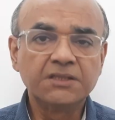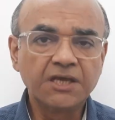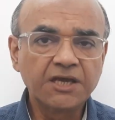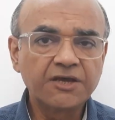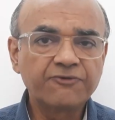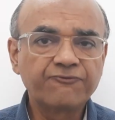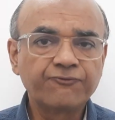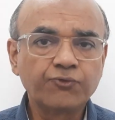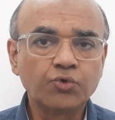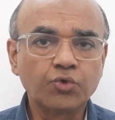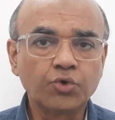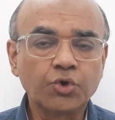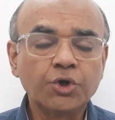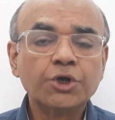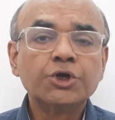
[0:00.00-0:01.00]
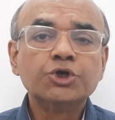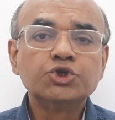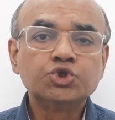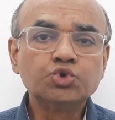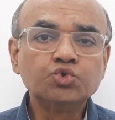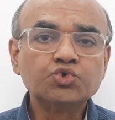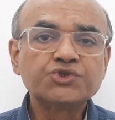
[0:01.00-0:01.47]
Therefore,
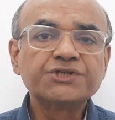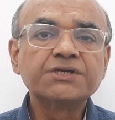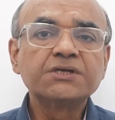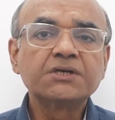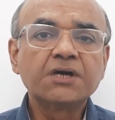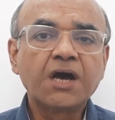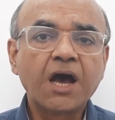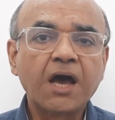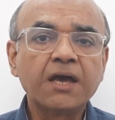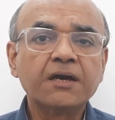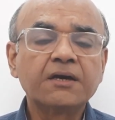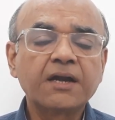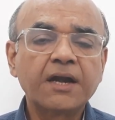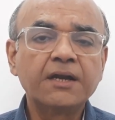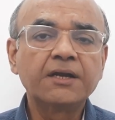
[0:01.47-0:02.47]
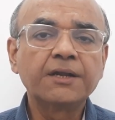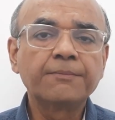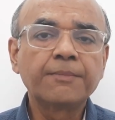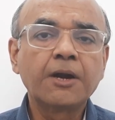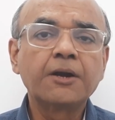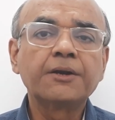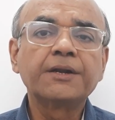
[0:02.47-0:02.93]
choosing a higher
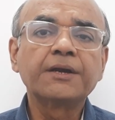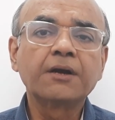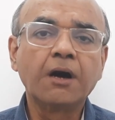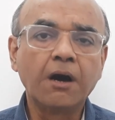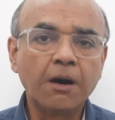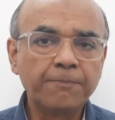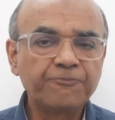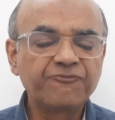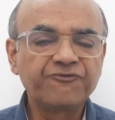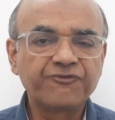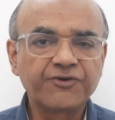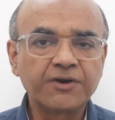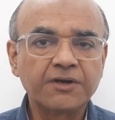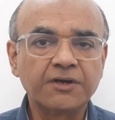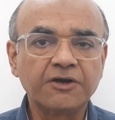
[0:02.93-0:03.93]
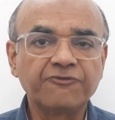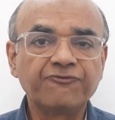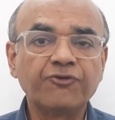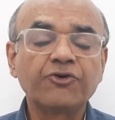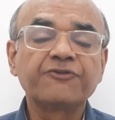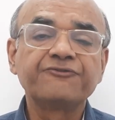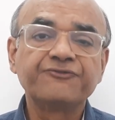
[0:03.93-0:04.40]
antibiotic upfront
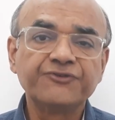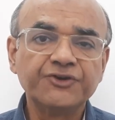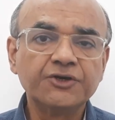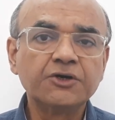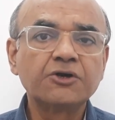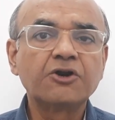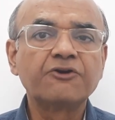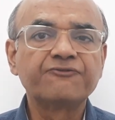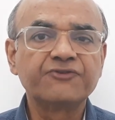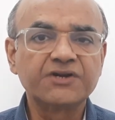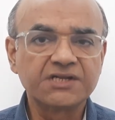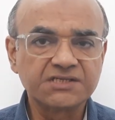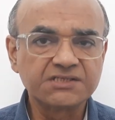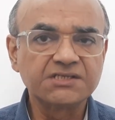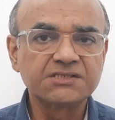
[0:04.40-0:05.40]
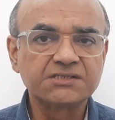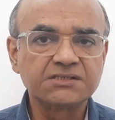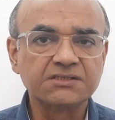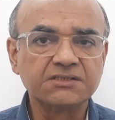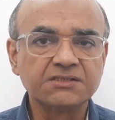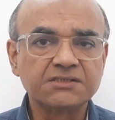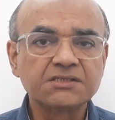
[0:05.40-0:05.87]
for fear of
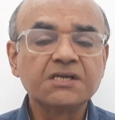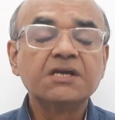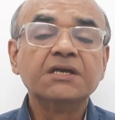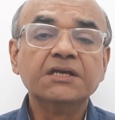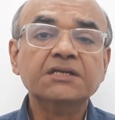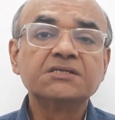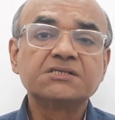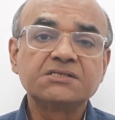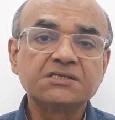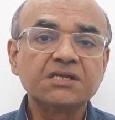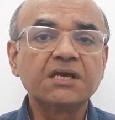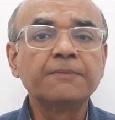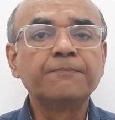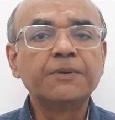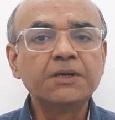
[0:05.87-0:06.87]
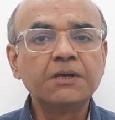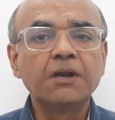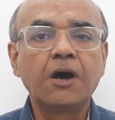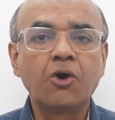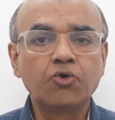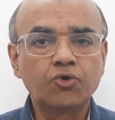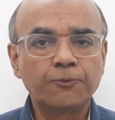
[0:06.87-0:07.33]
resistance in stable
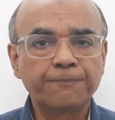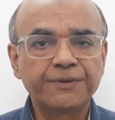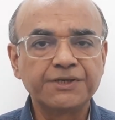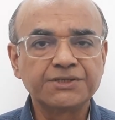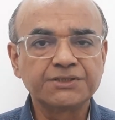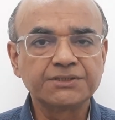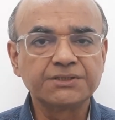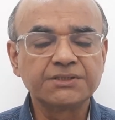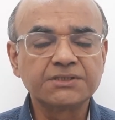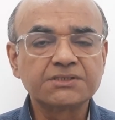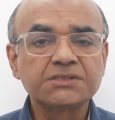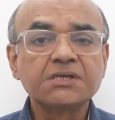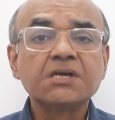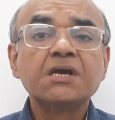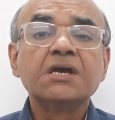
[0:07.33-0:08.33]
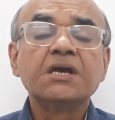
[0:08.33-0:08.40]
outpatients